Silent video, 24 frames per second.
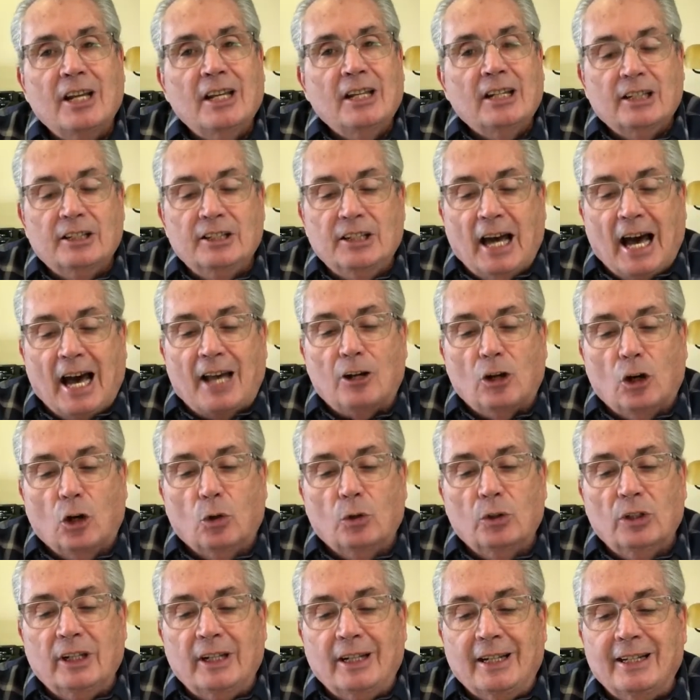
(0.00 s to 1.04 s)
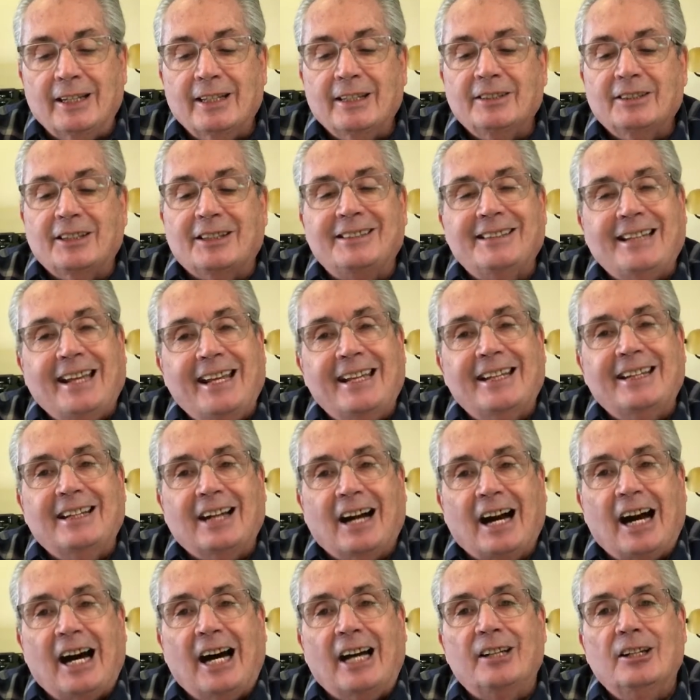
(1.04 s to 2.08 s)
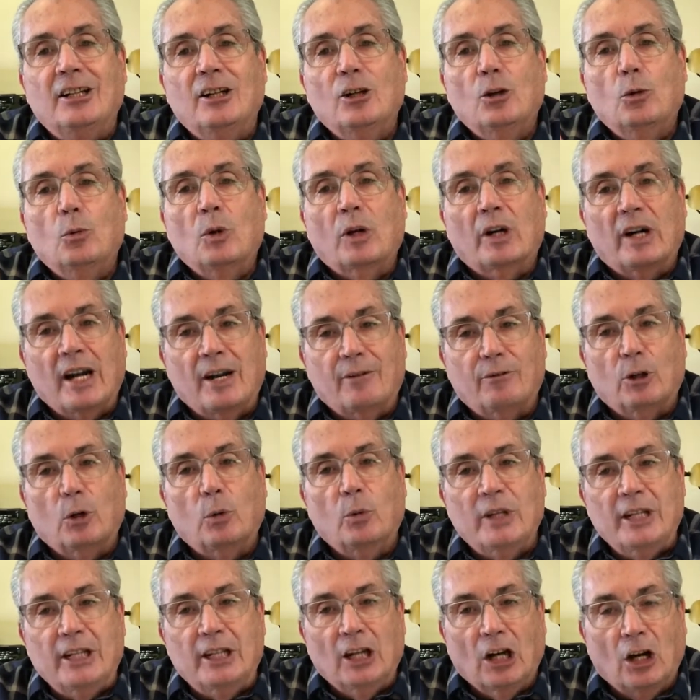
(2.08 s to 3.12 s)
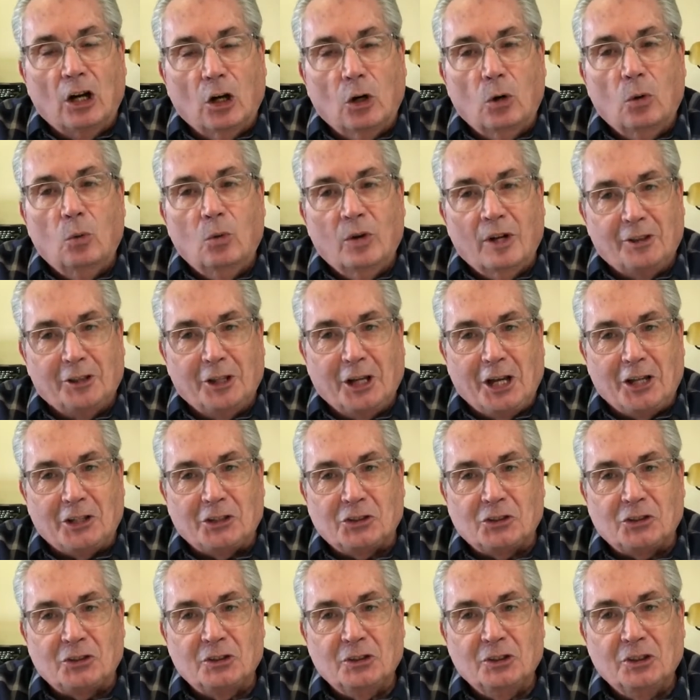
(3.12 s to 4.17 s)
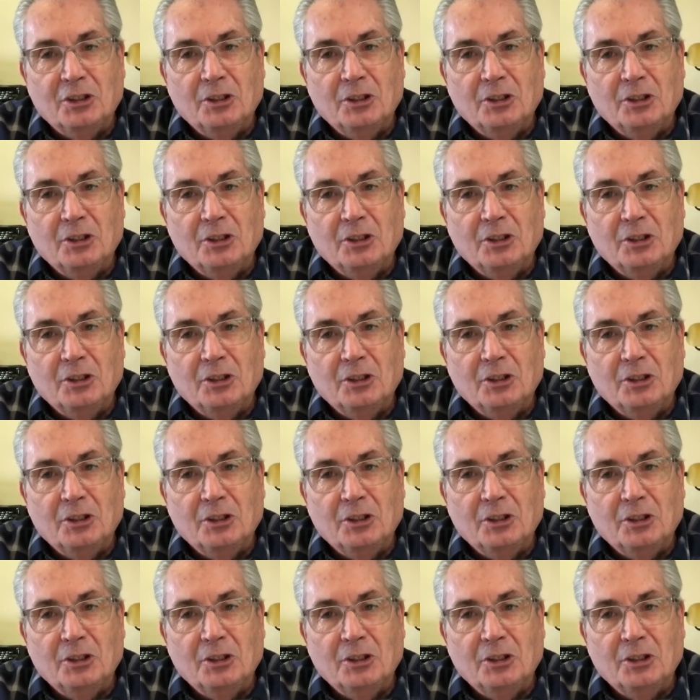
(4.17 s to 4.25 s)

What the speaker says: not only to take God wherever we go with us,